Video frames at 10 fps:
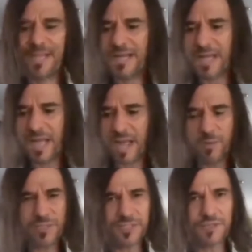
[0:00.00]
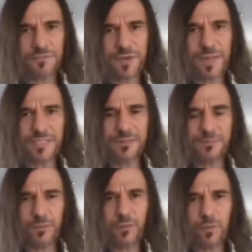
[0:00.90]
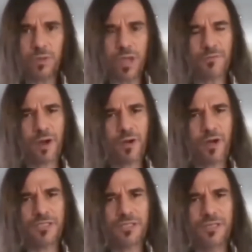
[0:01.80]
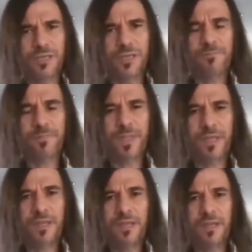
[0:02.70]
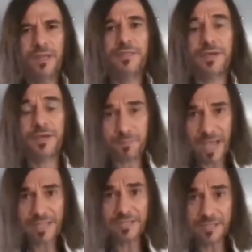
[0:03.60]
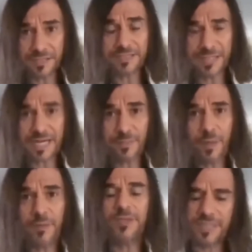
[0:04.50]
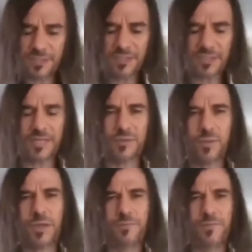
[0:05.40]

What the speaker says: How else did the Freemasons pull the wool over our eyes? The companion to the Satanic Bible tells us that as well.